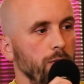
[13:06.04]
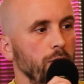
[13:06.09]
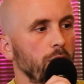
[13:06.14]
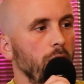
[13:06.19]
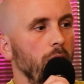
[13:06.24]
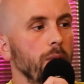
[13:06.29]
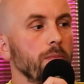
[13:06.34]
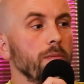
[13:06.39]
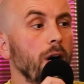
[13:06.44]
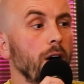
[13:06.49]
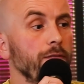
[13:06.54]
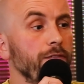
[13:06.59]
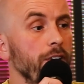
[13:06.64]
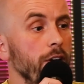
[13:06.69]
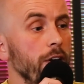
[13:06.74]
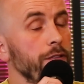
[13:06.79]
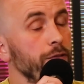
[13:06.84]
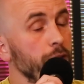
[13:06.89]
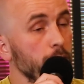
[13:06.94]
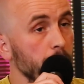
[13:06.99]
No,
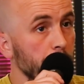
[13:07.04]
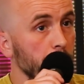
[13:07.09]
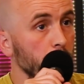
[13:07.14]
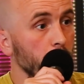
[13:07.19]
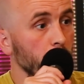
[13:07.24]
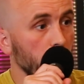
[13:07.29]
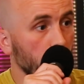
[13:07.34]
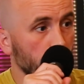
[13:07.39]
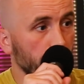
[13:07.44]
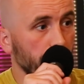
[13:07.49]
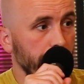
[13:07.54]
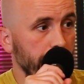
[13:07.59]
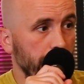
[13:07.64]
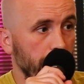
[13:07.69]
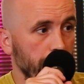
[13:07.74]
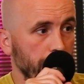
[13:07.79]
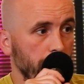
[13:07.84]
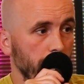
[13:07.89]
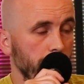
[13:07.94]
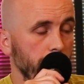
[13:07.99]
very few people know what the
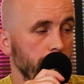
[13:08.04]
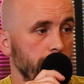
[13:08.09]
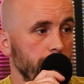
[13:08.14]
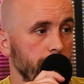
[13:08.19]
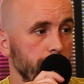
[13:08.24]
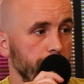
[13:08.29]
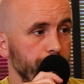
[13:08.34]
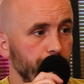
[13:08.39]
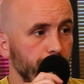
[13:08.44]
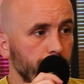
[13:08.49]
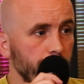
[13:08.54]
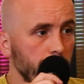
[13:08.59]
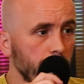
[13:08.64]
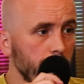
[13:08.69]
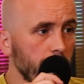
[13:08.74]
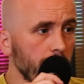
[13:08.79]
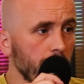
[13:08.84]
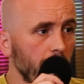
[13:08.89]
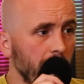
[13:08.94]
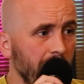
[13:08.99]
cap code is.
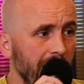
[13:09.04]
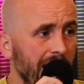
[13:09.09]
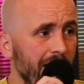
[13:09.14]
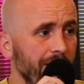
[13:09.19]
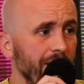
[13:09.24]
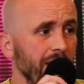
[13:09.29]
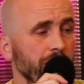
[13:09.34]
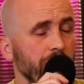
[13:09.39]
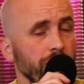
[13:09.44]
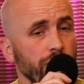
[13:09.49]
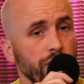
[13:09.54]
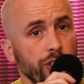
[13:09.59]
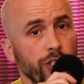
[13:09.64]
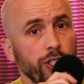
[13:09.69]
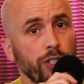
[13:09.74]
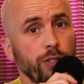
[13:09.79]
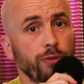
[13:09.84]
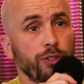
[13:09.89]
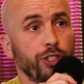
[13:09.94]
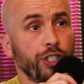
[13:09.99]
And I have actually just
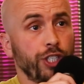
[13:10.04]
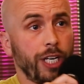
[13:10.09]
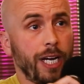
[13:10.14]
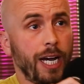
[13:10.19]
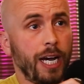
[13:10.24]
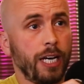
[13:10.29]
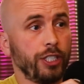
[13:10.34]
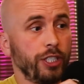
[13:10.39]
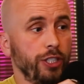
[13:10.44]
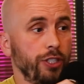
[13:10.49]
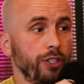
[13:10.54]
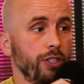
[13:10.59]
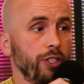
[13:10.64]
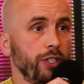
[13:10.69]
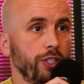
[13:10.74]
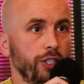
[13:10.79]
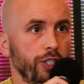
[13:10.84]
used ChatGPT just to